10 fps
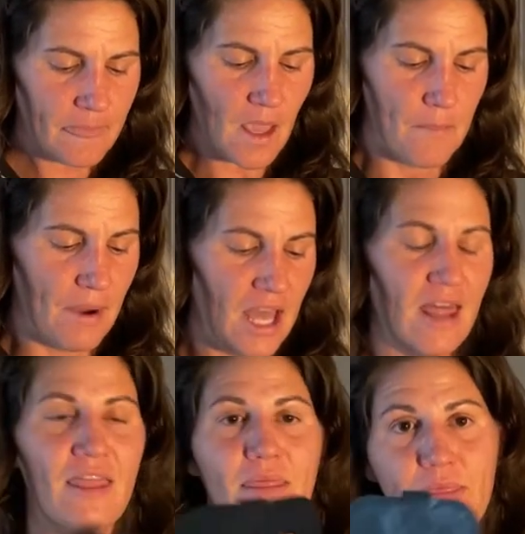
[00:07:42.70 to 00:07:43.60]
but
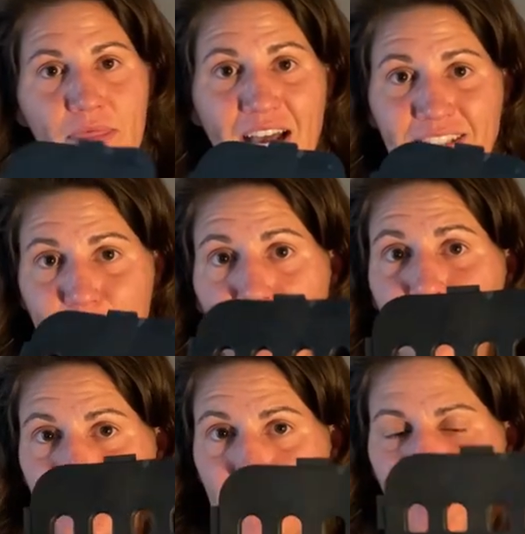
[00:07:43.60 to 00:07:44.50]
that's
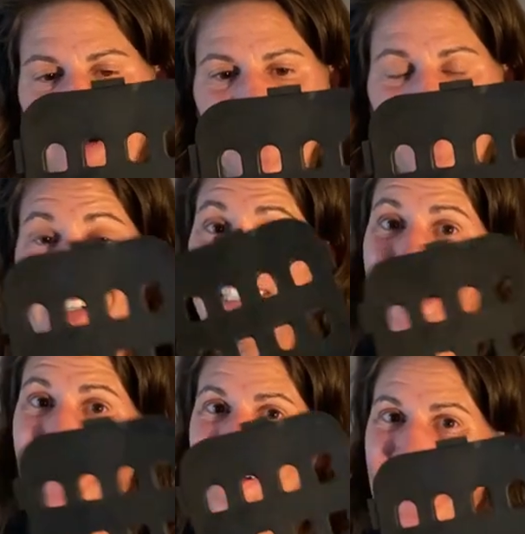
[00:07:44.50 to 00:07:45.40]
also part of the reason
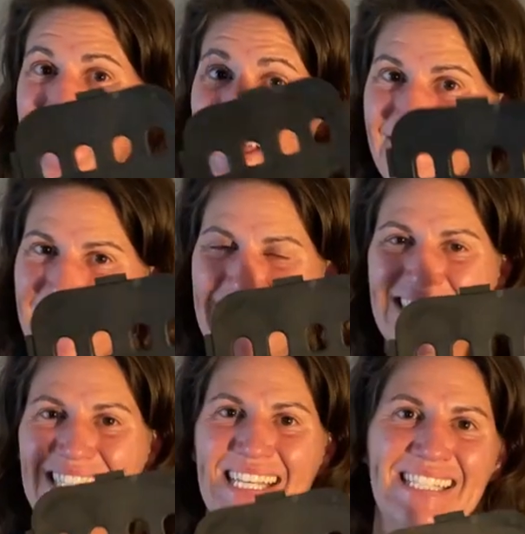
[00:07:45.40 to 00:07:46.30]
I really love
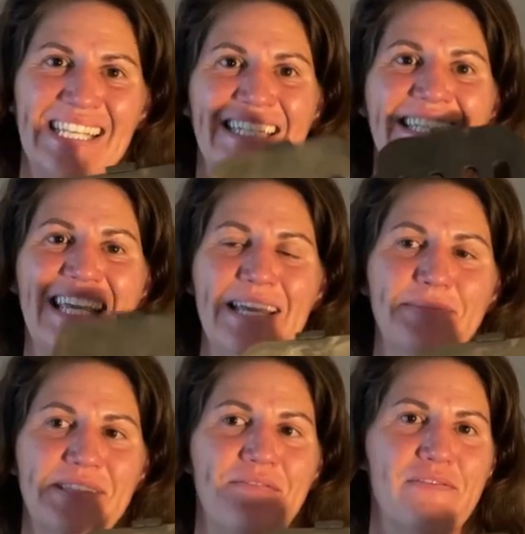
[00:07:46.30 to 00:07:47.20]
these is it
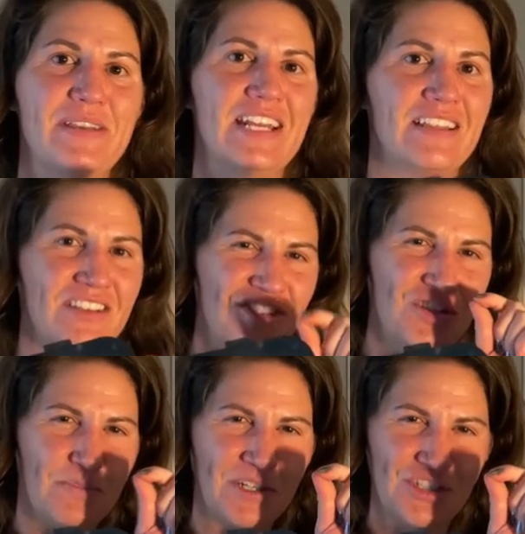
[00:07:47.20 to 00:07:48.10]
keeps them from getting the
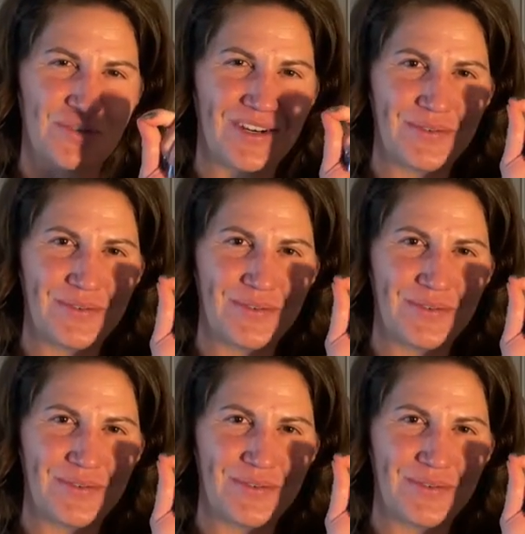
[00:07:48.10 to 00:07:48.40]
super short,